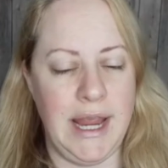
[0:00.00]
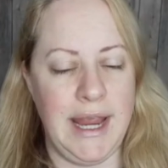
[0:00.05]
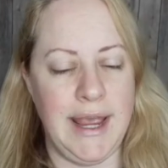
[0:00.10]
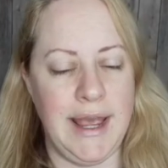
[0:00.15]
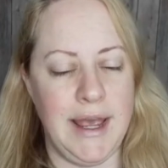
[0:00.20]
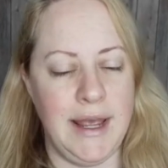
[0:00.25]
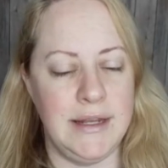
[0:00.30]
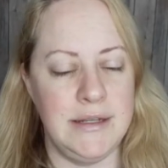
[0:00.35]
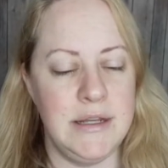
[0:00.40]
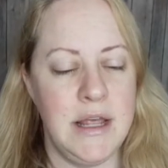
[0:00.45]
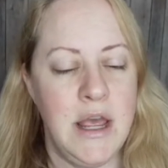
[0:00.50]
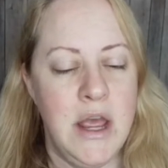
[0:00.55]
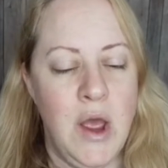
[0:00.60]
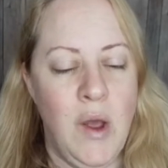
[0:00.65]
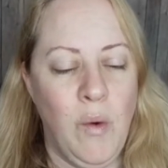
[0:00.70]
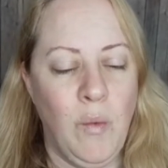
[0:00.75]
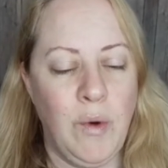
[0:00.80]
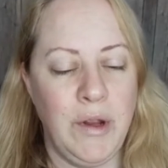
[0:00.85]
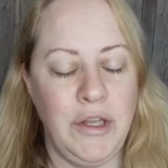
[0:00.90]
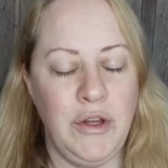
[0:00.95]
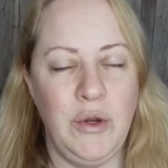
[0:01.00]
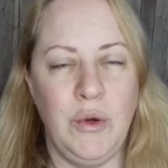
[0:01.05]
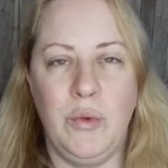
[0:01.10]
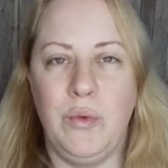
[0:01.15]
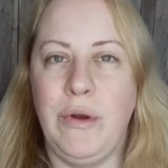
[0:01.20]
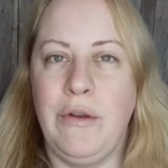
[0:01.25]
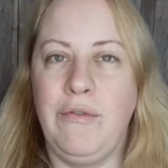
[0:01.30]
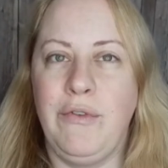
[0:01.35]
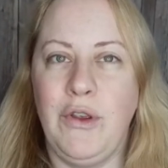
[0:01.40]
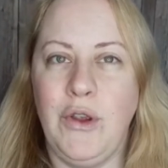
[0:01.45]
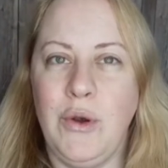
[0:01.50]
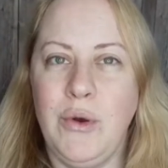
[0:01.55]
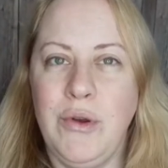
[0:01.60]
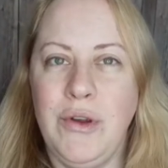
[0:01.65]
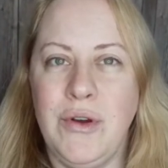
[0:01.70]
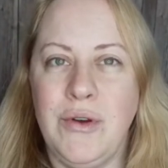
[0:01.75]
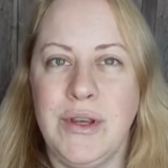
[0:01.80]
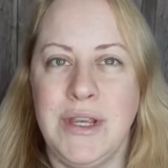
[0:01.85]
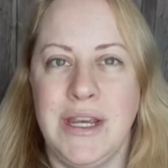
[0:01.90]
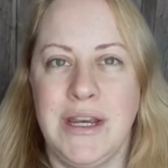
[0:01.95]
And when you review
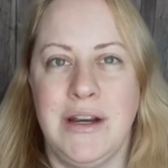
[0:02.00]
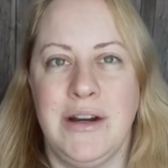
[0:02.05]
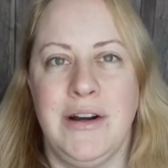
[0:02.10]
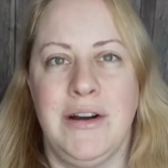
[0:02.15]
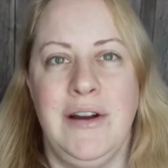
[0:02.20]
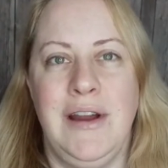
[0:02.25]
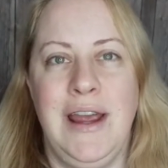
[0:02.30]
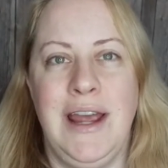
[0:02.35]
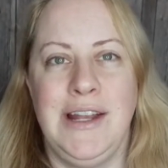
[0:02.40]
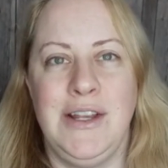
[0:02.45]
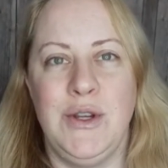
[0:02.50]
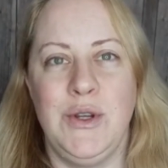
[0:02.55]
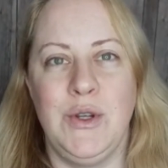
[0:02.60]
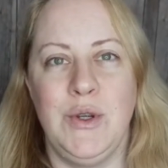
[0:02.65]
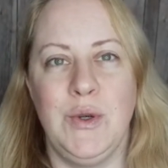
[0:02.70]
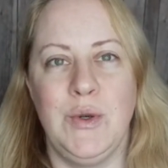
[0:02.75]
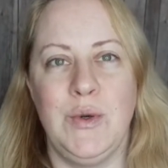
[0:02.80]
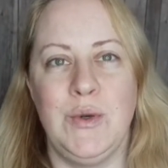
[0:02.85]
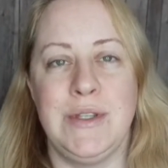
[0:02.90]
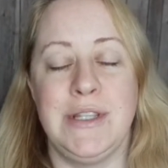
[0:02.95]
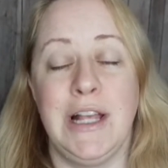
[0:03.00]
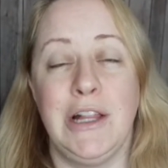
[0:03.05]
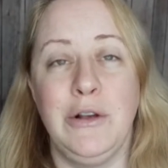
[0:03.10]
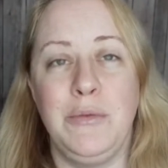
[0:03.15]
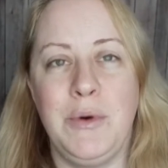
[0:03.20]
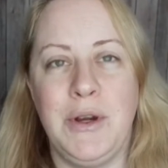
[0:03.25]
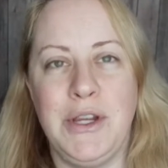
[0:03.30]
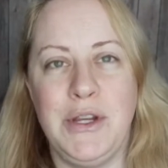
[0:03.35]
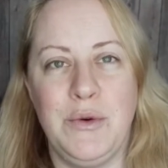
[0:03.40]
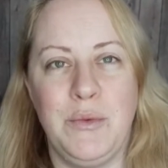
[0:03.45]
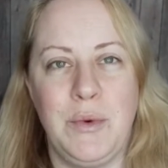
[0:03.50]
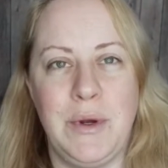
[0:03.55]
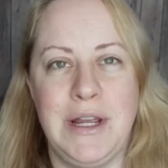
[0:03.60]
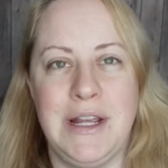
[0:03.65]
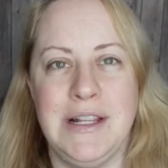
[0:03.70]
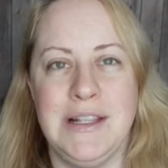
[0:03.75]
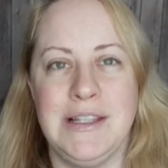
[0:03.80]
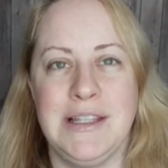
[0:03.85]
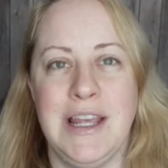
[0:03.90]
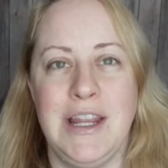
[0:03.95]
your year and you celebrate your
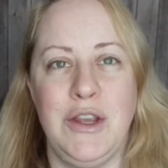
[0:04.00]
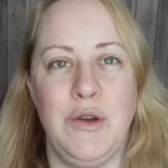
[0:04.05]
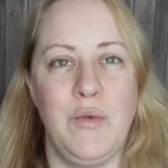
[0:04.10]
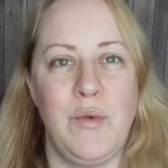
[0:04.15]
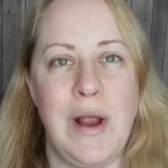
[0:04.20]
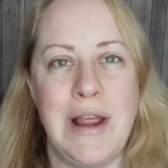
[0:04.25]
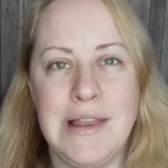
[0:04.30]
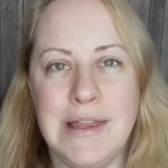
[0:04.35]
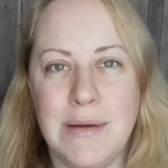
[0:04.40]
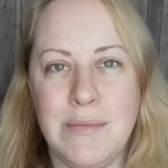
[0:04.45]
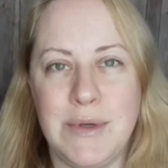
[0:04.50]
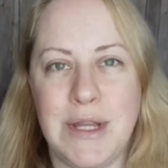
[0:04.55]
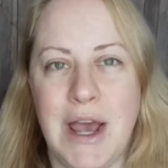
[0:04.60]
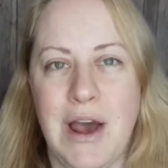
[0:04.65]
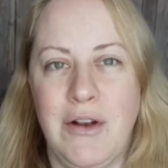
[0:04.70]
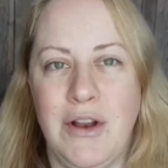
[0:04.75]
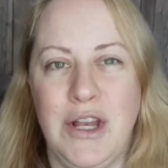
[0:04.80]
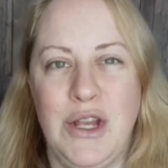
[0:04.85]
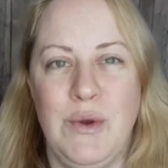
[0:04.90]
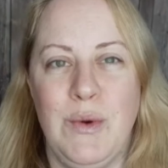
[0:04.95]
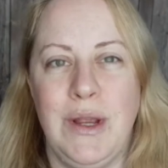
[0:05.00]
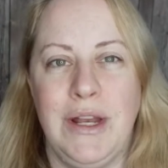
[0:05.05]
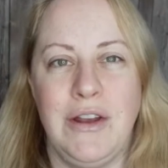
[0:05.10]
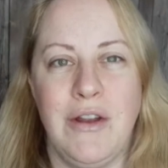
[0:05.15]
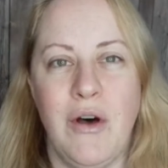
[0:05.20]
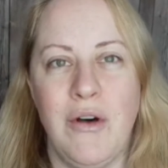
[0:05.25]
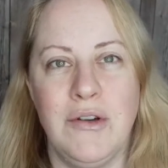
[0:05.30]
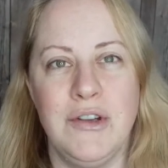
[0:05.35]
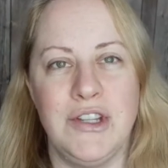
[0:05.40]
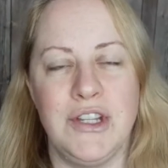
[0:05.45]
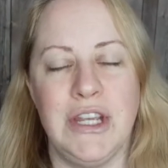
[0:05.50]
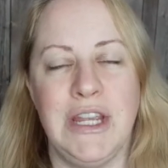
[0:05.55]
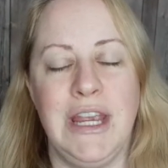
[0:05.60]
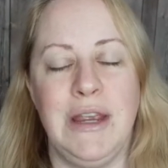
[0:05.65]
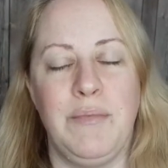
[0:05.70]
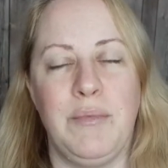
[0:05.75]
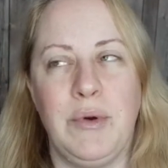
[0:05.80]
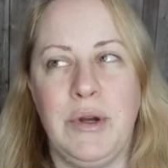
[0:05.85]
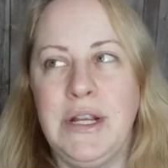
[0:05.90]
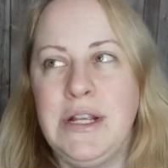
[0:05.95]
wins and you write them down and you acknowledge it,
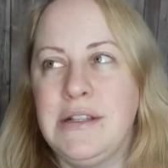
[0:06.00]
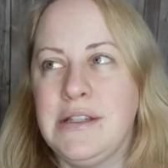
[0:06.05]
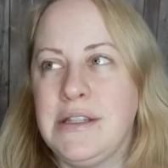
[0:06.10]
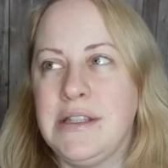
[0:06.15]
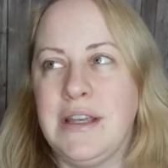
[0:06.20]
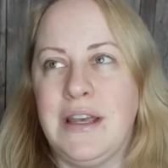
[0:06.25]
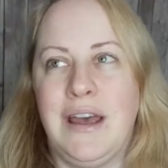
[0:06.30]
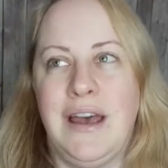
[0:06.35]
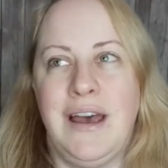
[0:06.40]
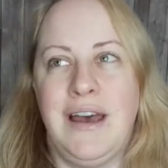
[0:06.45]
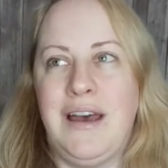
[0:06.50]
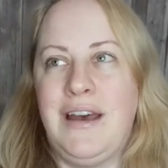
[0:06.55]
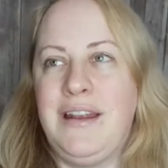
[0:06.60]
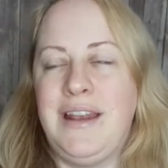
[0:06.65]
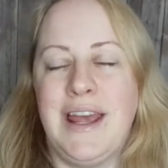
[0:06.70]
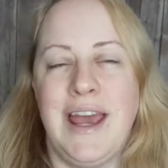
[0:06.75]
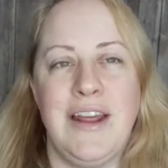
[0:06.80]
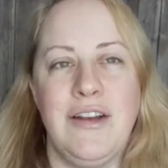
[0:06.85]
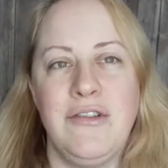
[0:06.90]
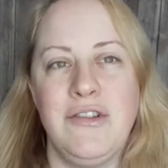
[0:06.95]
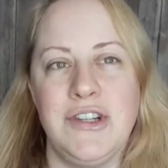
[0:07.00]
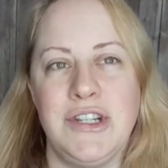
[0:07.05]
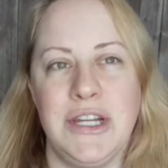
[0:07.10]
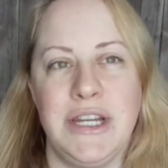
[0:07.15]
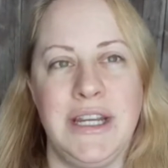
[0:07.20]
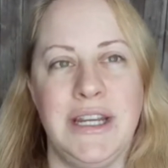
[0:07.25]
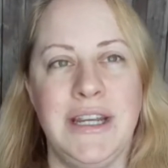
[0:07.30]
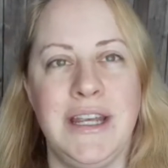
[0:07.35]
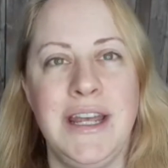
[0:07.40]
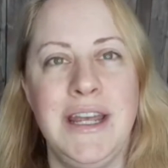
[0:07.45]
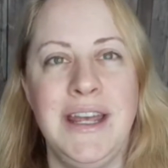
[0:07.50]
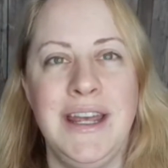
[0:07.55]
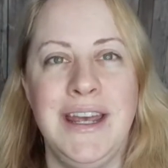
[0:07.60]
it brings an energy